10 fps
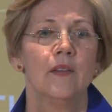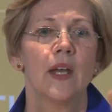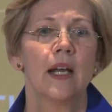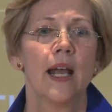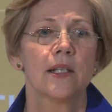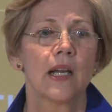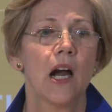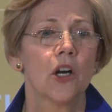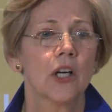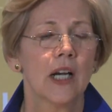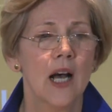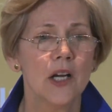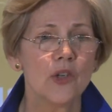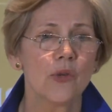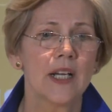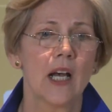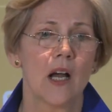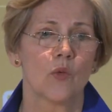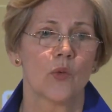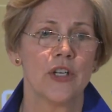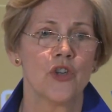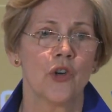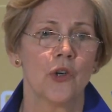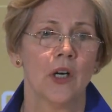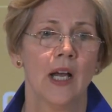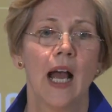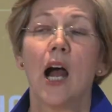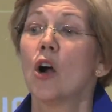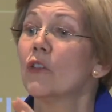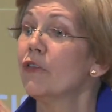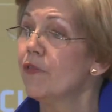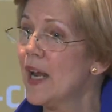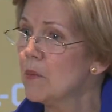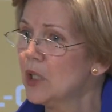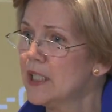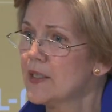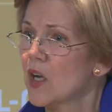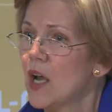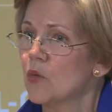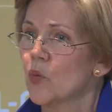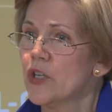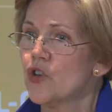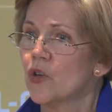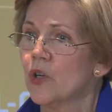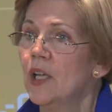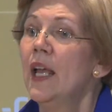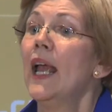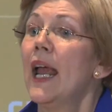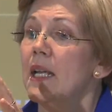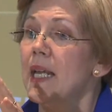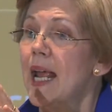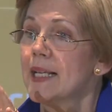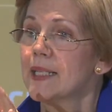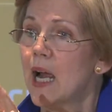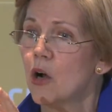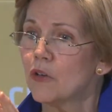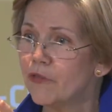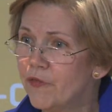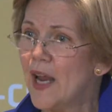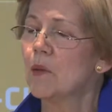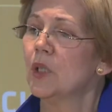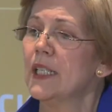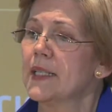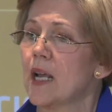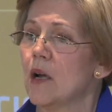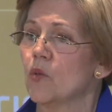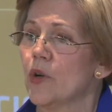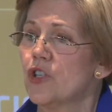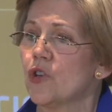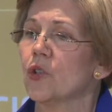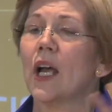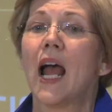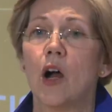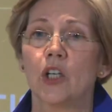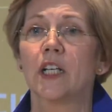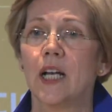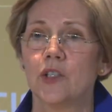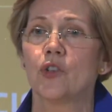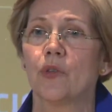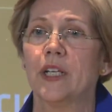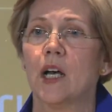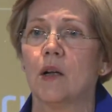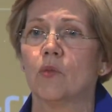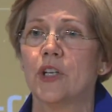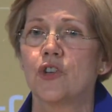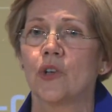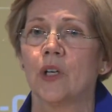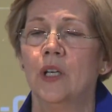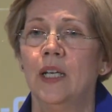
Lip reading: that as our country got richer, our families got richer, and as our families got richer, our country got richer.